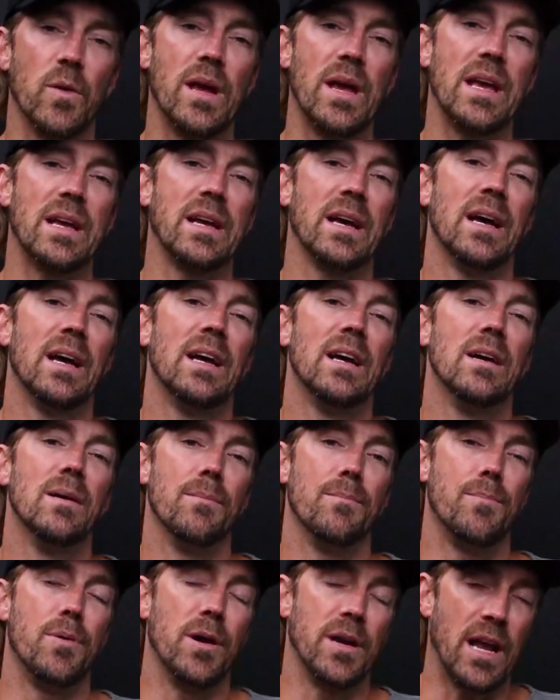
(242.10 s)
week,
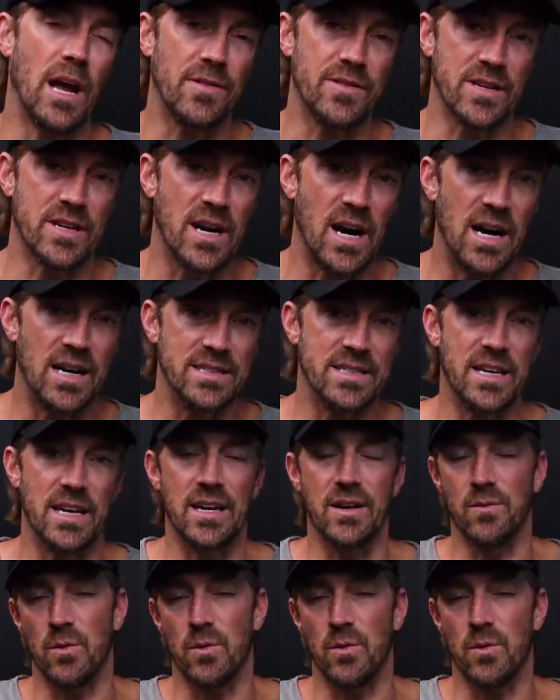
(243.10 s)
putting out the content